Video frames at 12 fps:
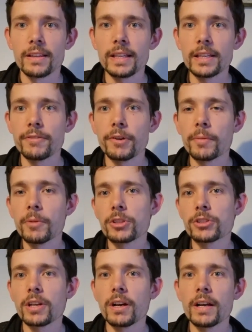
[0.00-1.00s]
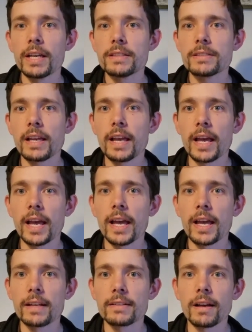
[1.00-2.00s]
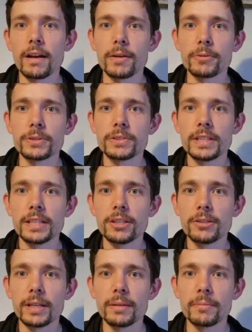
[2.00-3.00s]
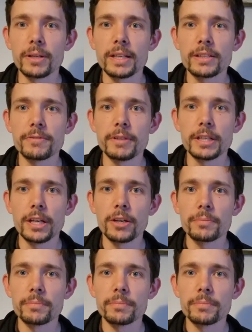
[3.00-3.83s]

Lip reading: Thank you very much, guys, and I will see you in my next video.